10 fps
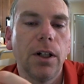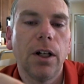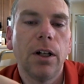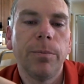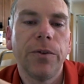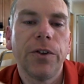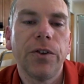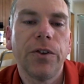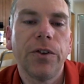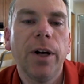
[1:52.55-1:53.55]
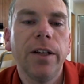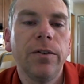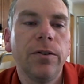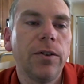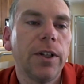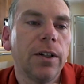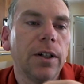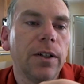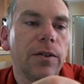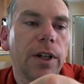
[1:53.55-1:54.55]
The side buttons, there
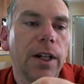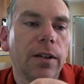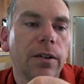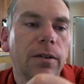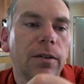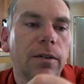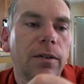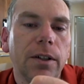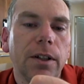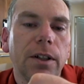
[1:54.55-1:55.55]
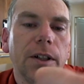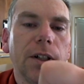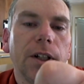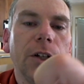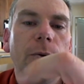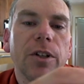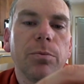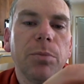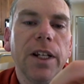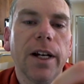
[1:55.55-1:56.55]
is a little
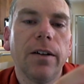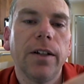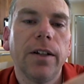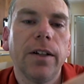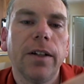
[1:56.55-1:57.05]
USB outlet.